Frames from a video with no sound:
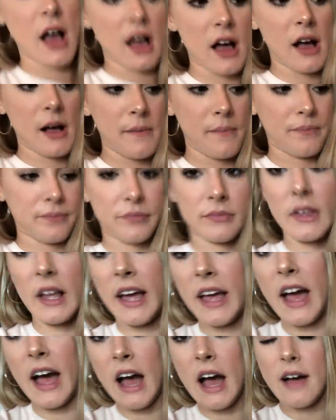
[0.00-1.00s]
I
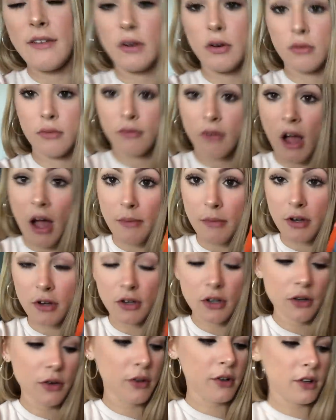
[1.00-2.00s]
have
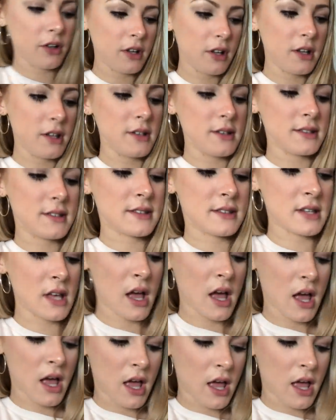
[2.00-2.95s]
ramen noodles